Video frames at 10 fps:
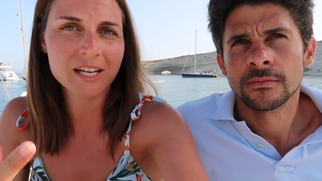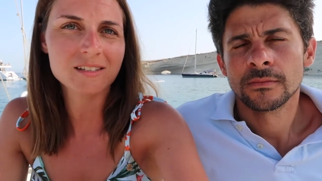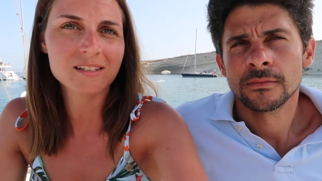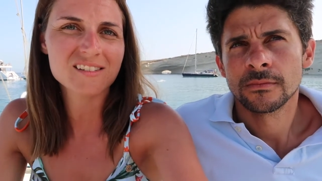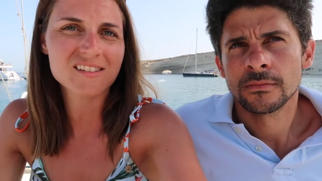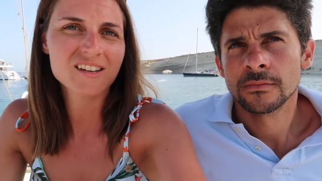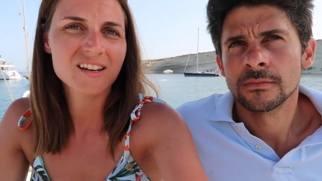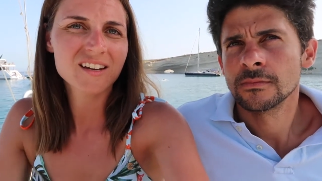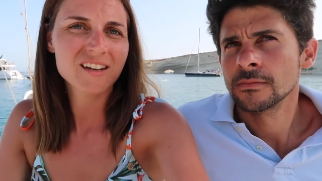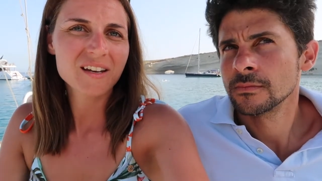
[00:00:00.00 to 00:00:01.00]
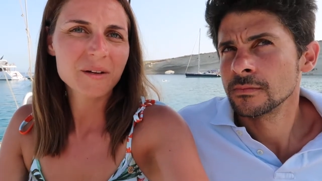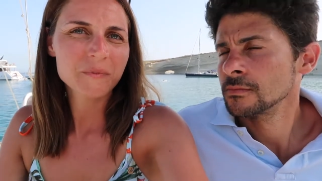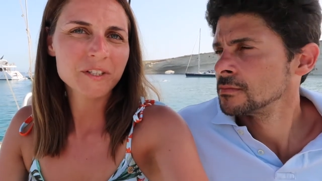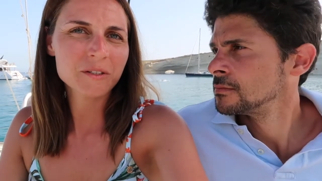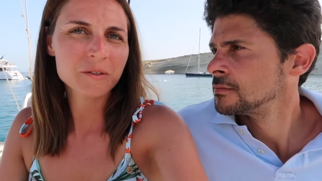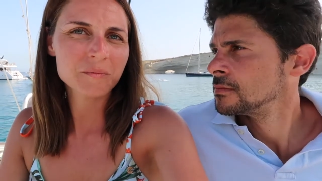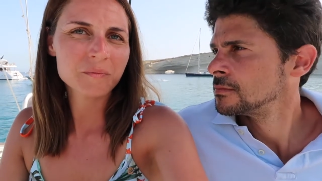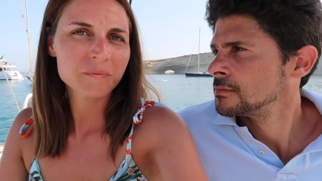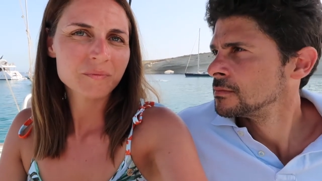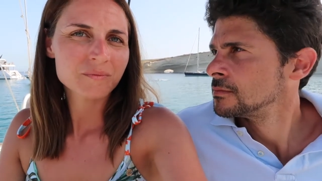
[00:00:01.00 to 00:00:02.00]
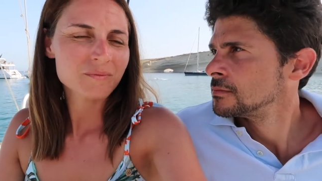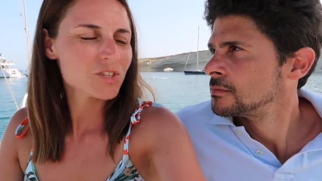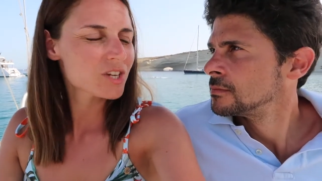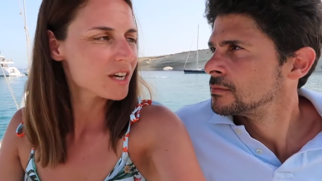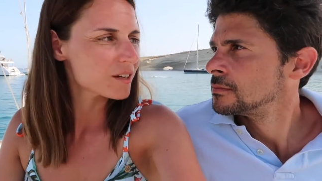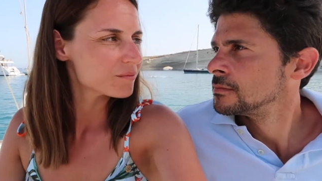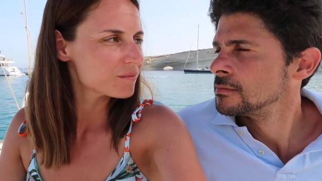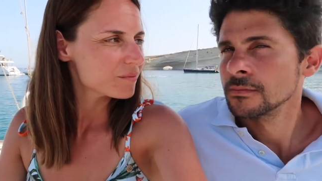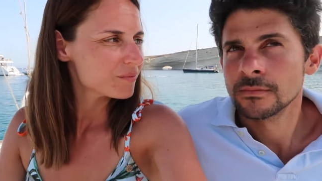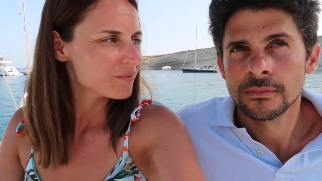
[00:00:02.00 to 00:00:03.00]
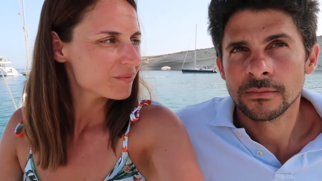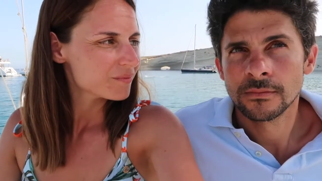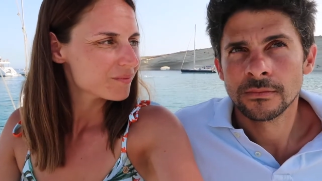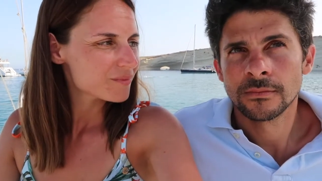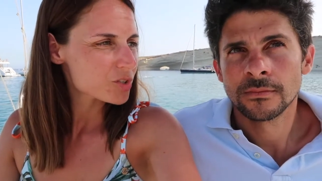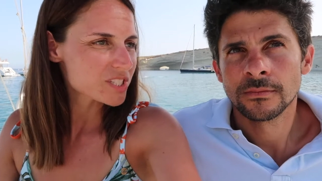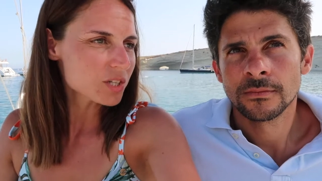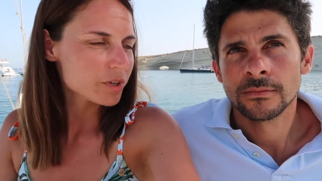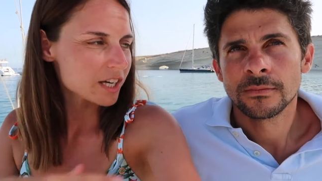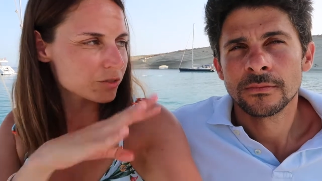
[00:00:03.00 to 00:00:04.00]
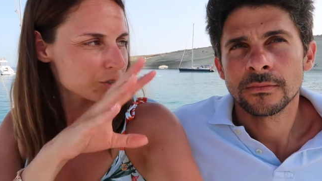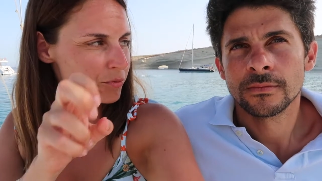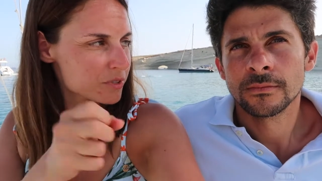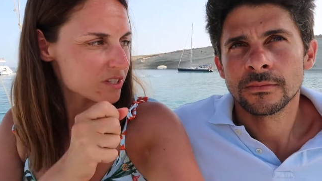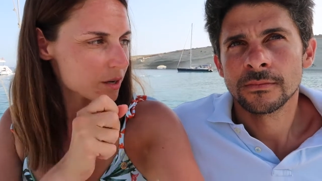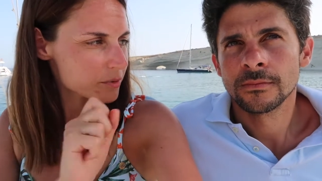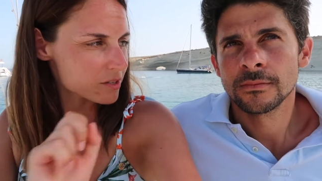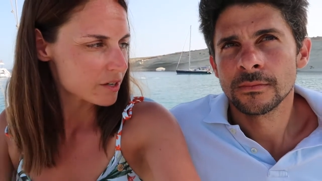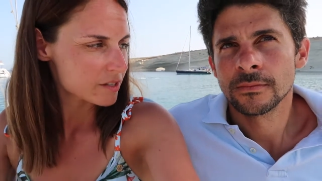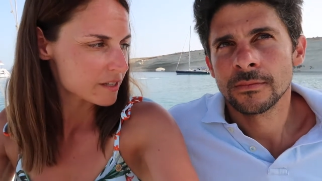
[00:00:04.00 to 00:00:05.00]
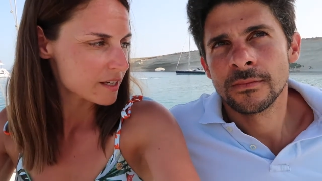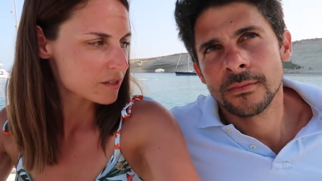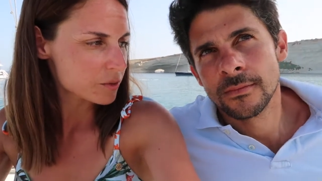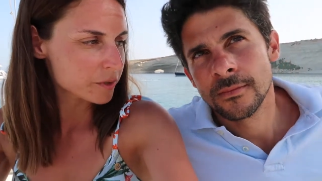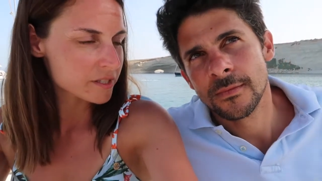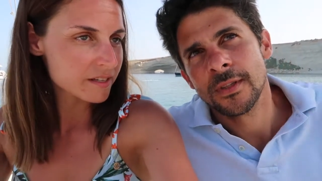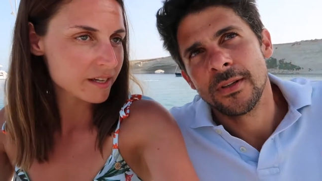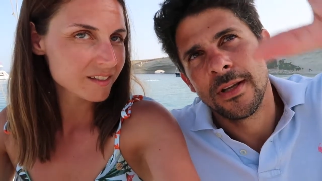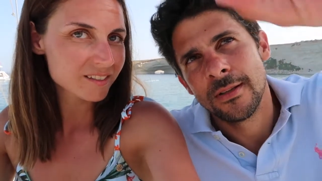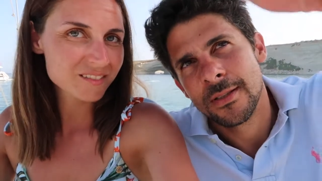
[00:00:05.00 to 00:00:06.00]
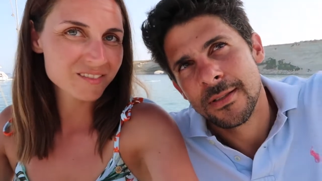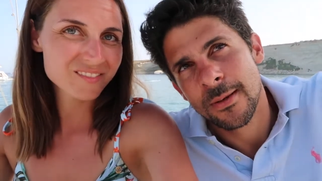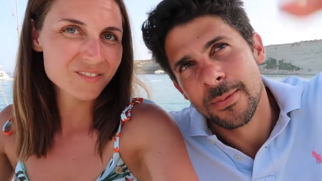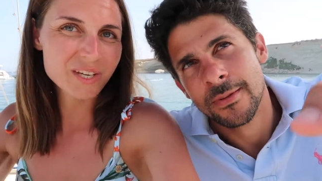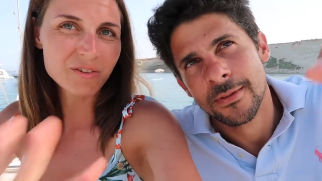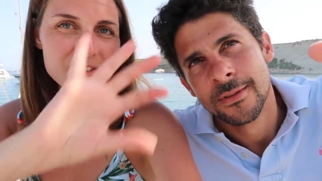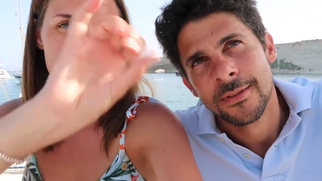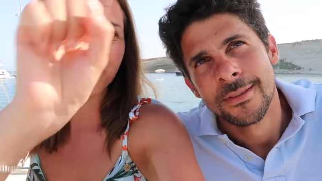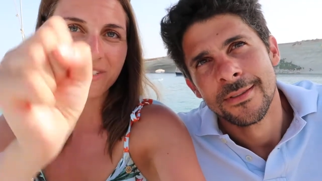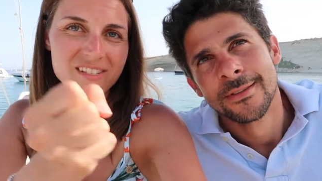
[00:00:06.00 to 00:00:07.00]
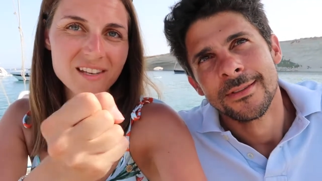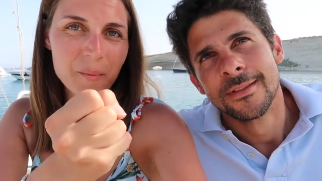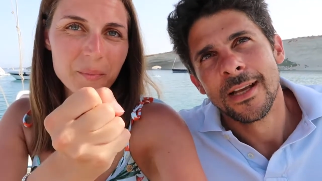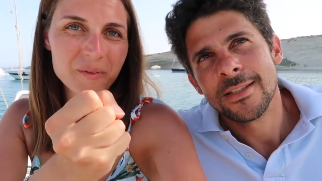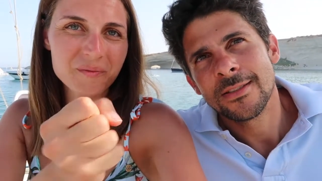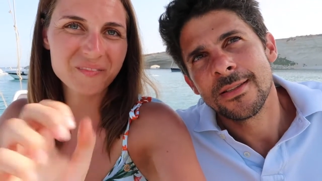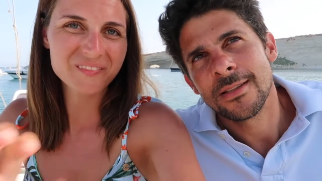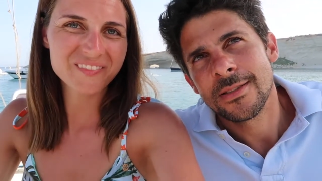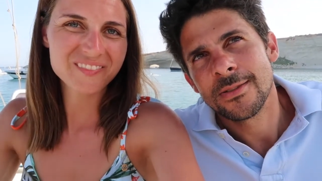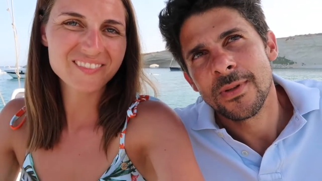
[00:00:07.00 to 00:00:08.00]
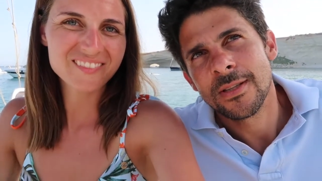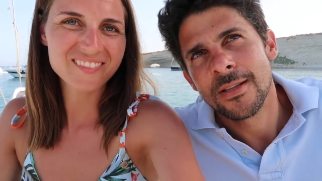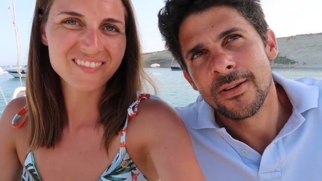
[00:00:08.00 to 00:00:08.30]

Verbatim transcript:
Speaker 1: matters. You know, so yeah. So I think we can round this up. Is there anything else you want to say?
Speaker 2: Round this up. We can round this up. I just I just want